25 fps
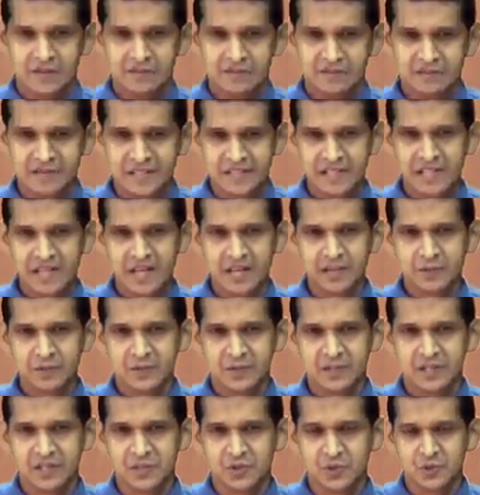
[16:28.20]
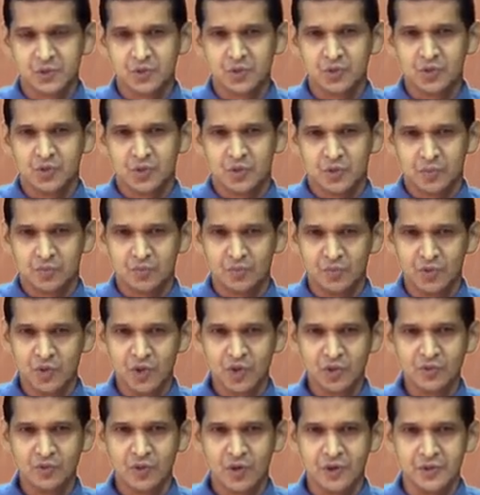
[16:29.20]
We are going to
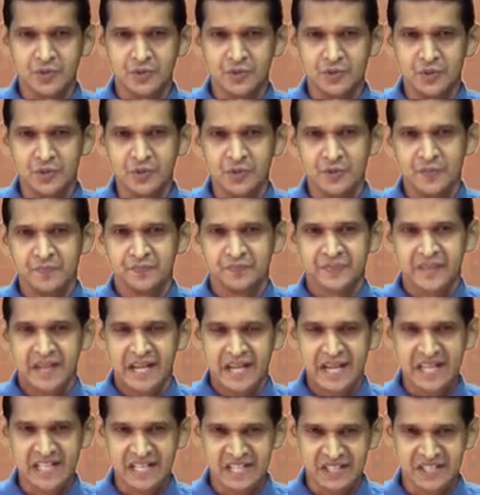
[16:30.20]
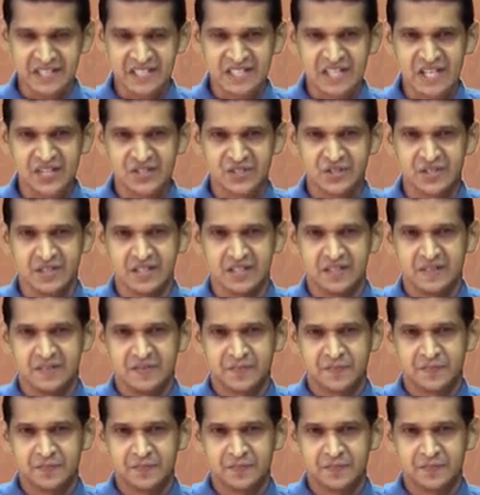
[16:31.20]
move on to another question.